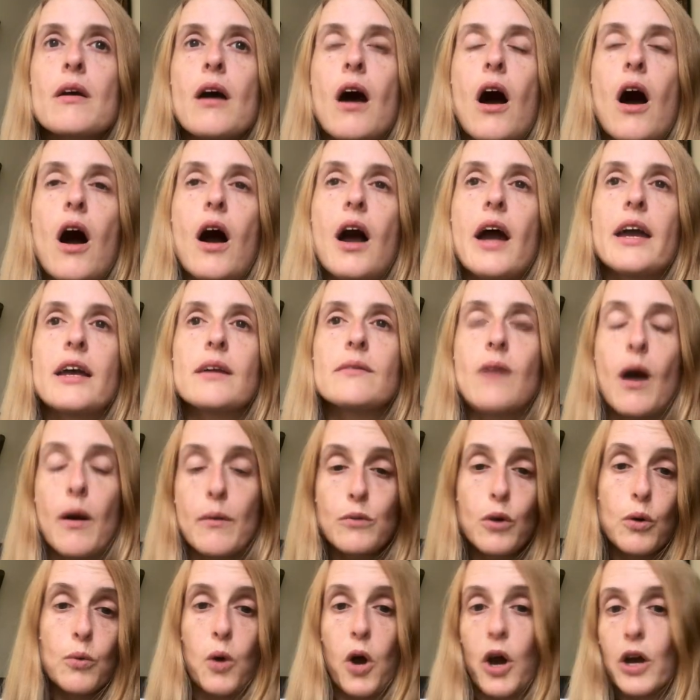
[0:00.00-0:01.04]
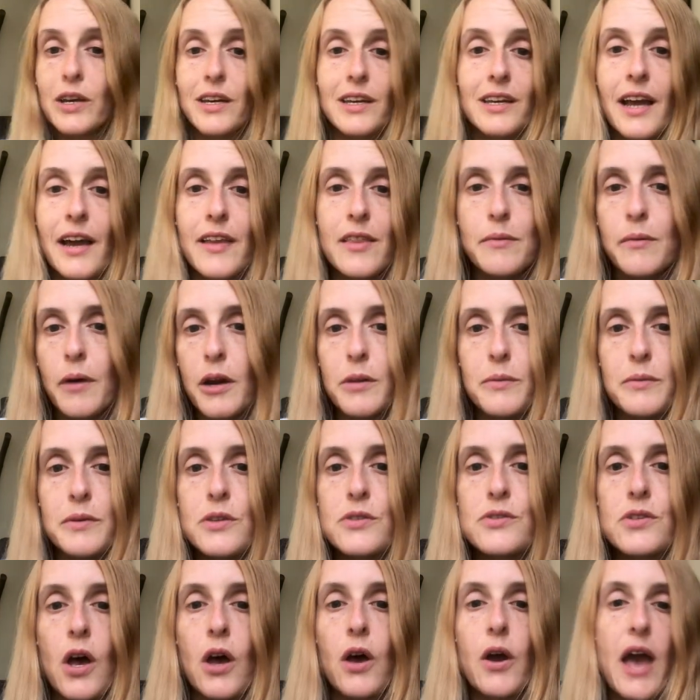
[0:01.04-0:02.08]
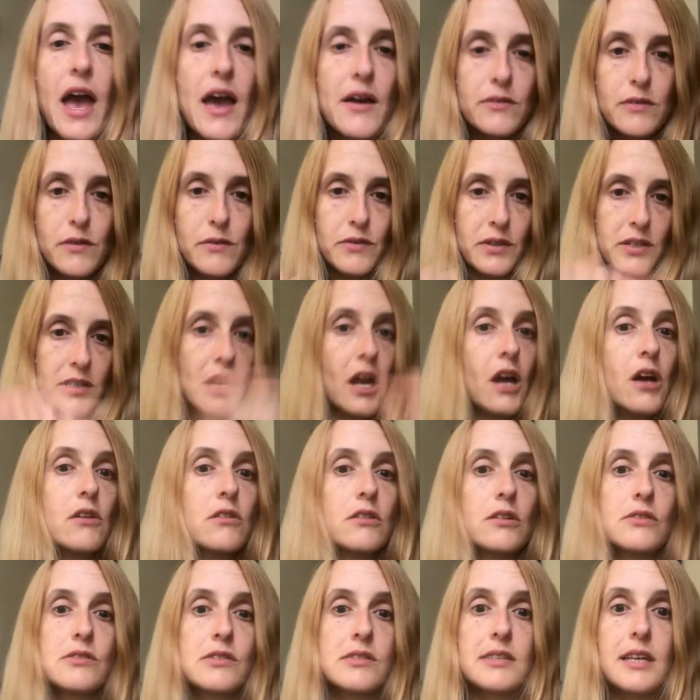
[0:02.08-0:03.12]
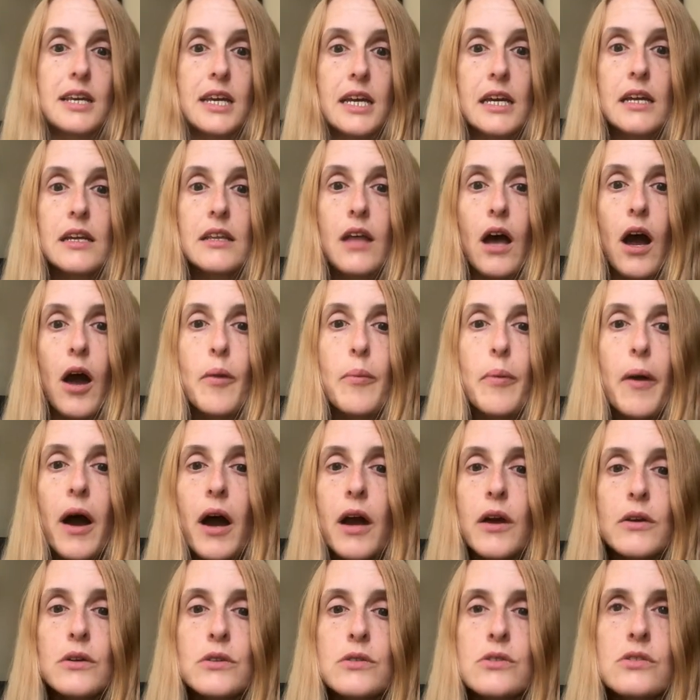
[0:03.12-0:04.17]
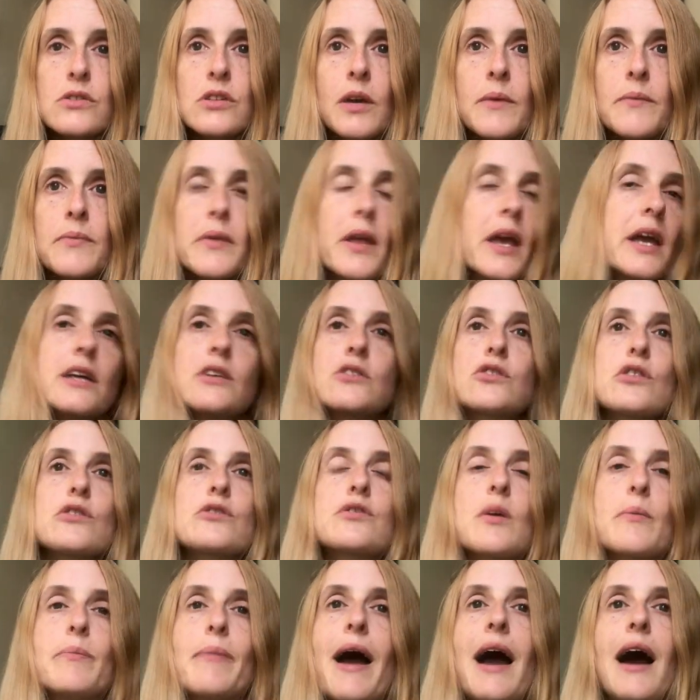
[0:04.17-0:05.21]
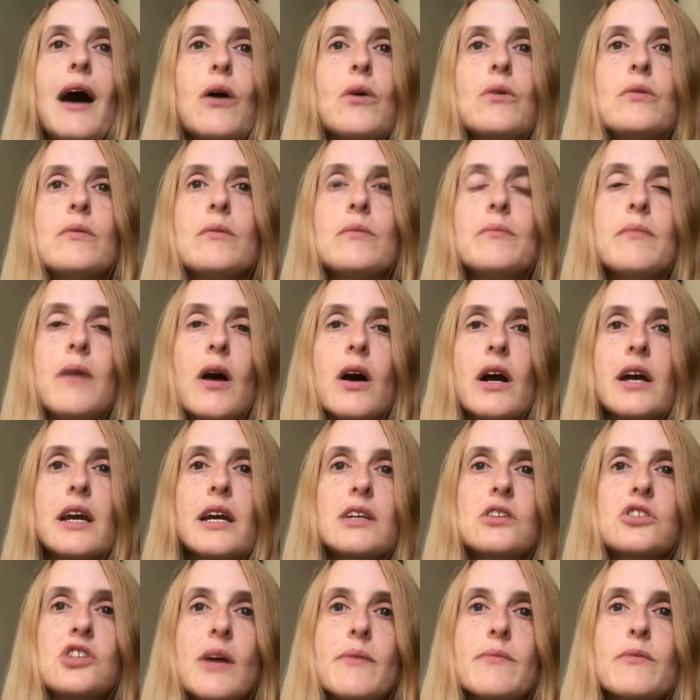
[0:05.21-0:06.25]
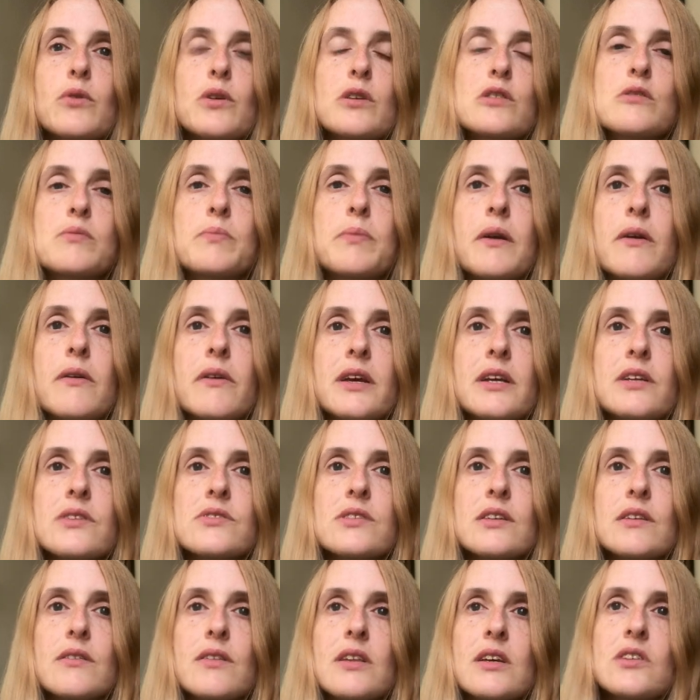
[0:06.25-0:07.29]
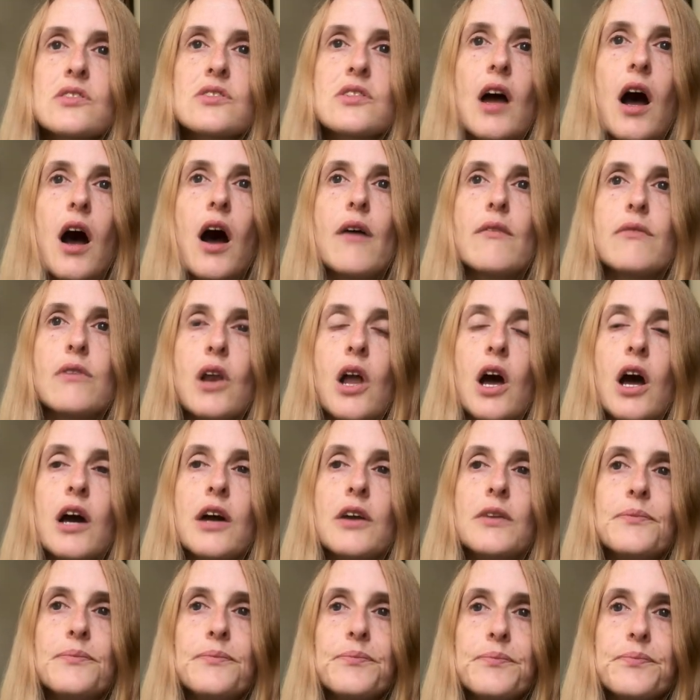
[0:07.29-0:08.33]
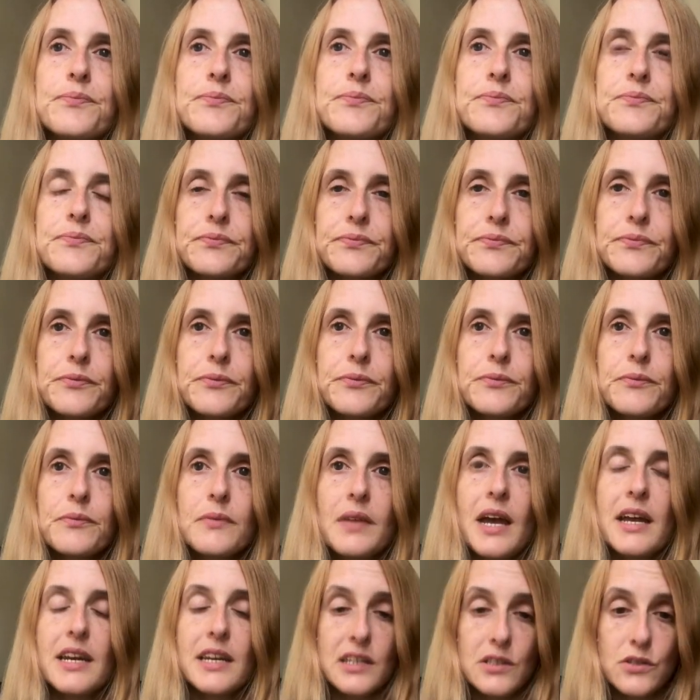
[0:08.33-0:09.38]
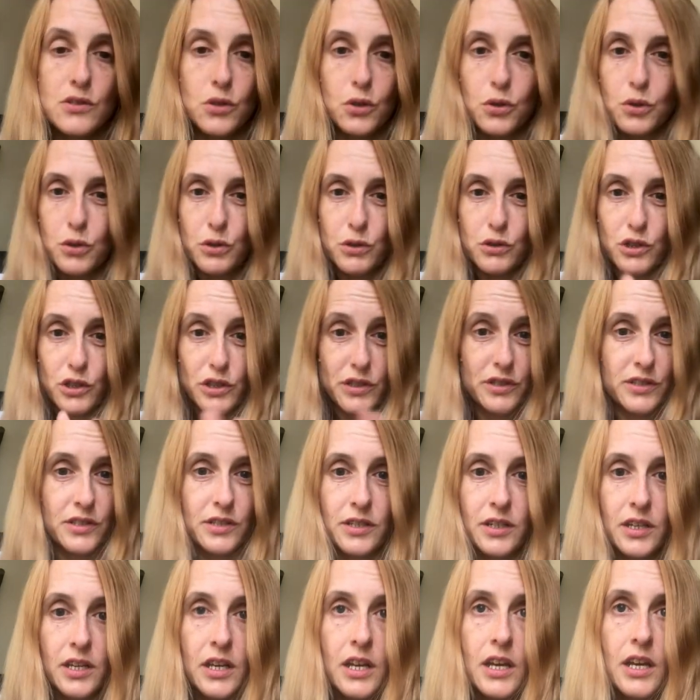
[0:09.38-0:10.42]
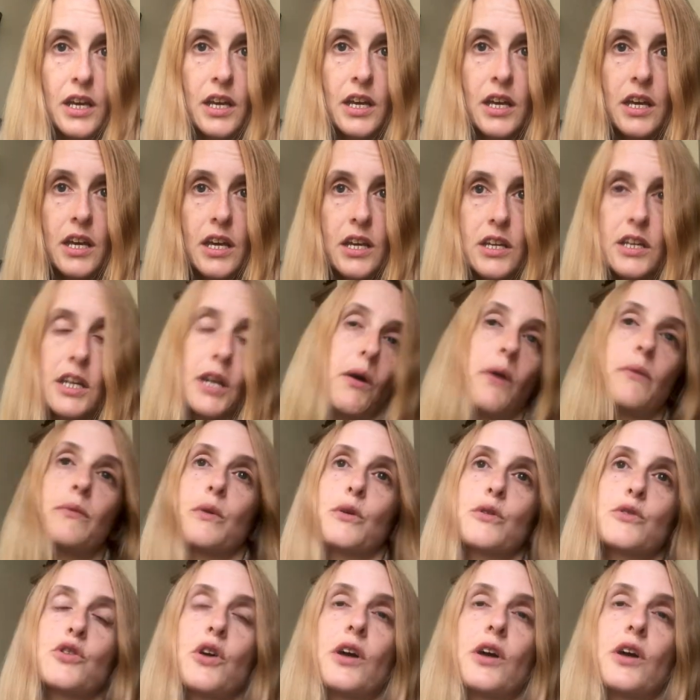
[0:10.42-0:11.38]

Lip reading: I'm not working at the moment, so every video you see that I post is just about my general experience and things that I've learned, and it's all just, you know, I'm not